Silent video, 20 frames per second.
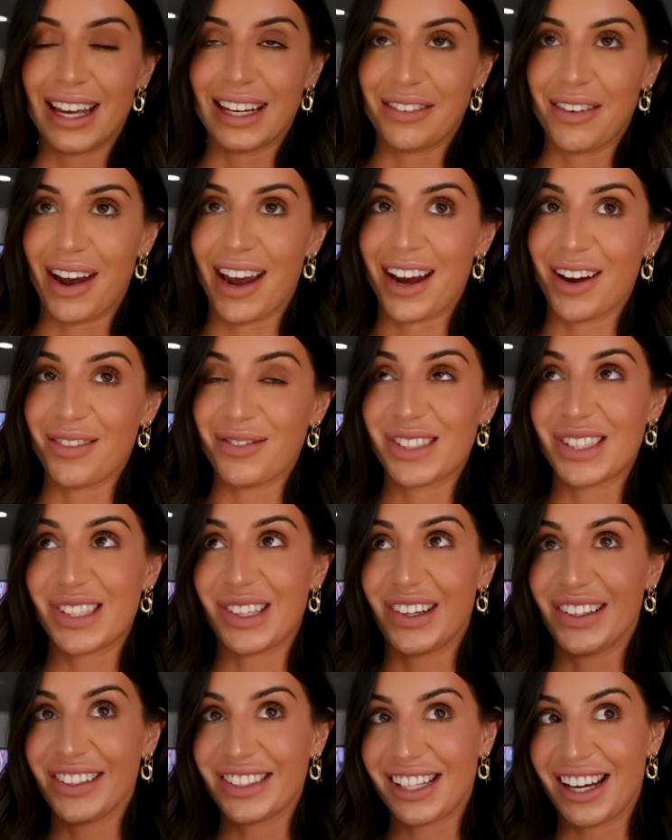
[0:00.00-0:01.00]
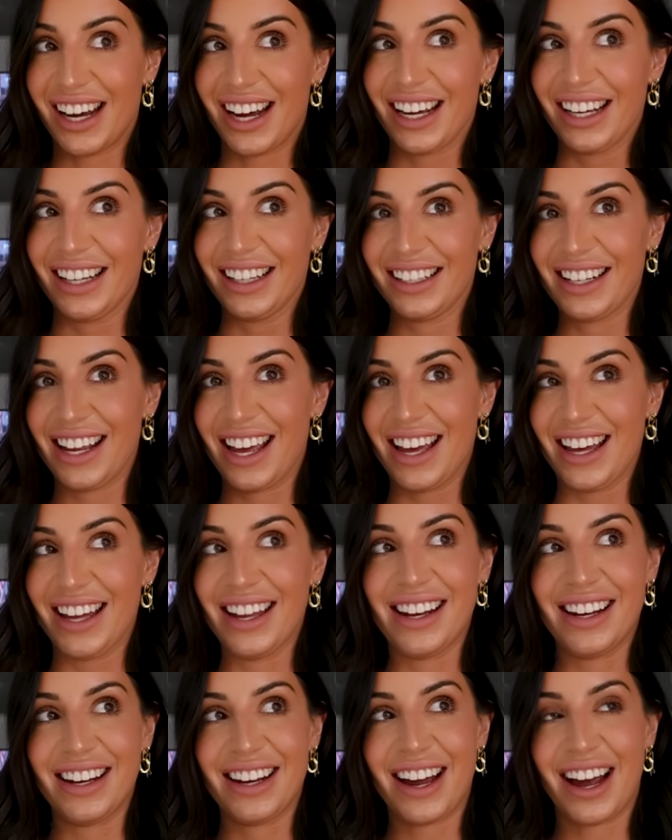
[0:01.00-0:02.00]
Anyway, I'm so tired
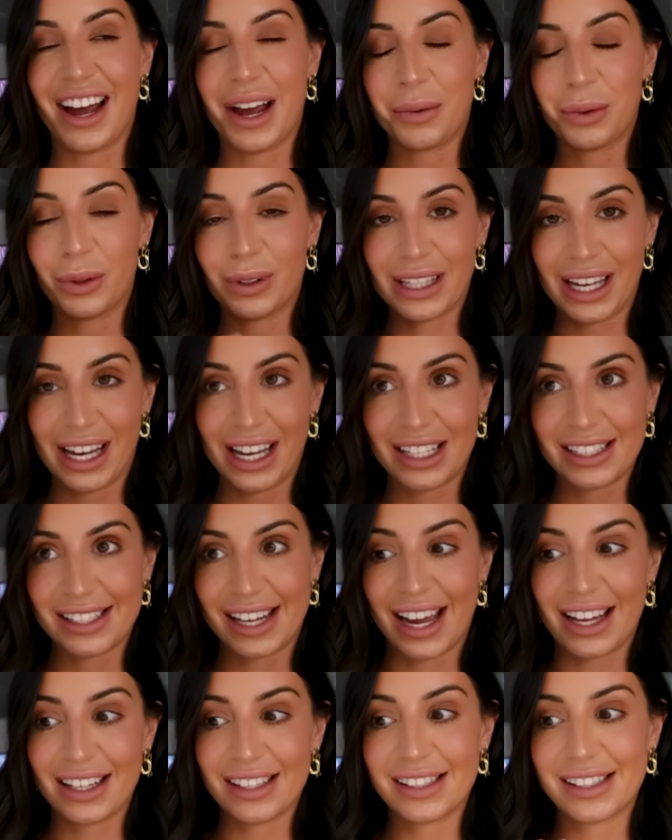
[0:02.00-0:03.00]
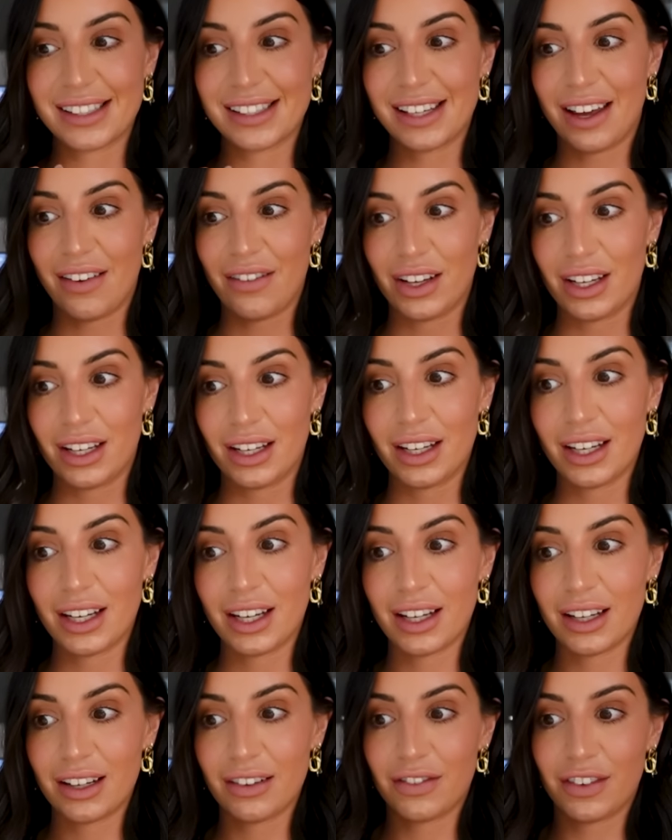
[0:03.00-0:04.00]
and I will land at
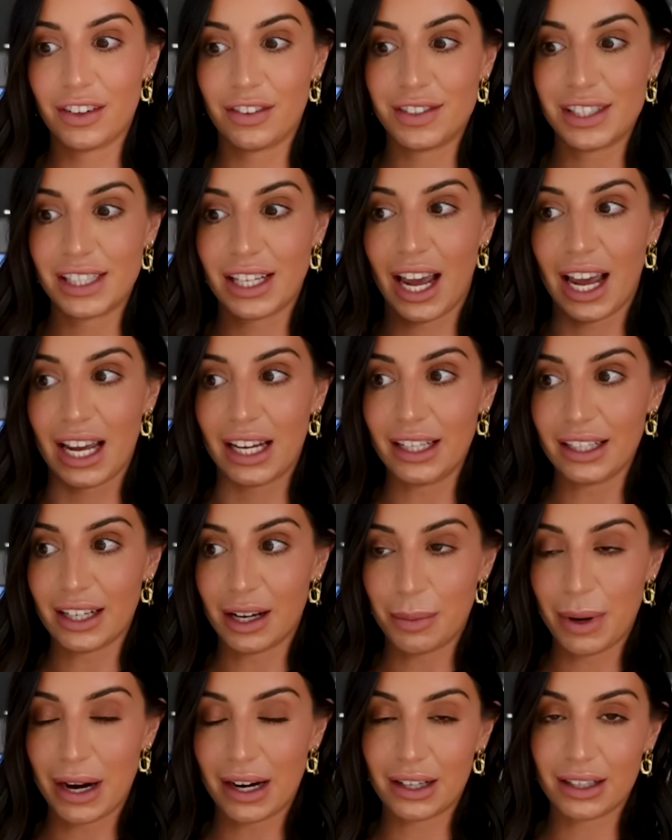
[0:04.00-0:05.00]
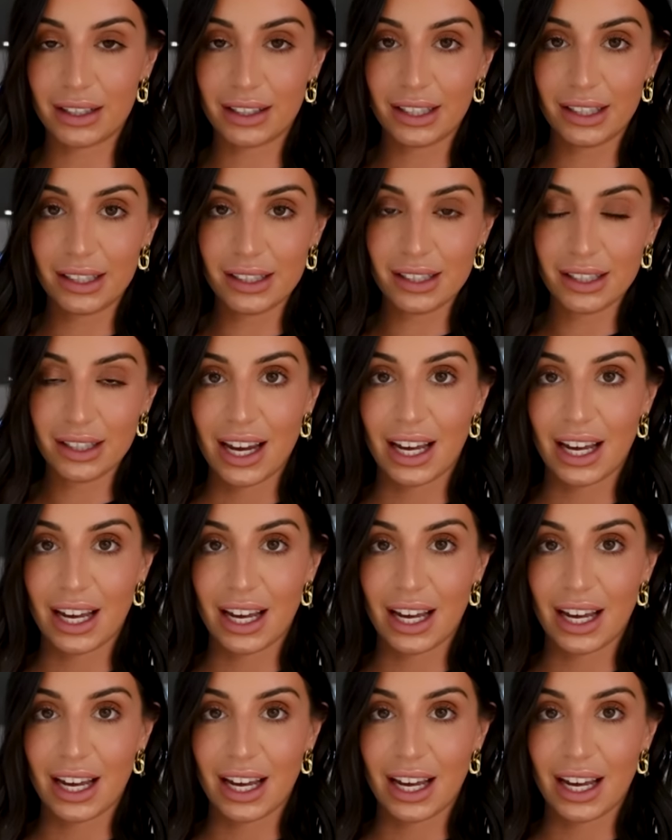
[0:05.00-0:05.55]
7:58 apparently,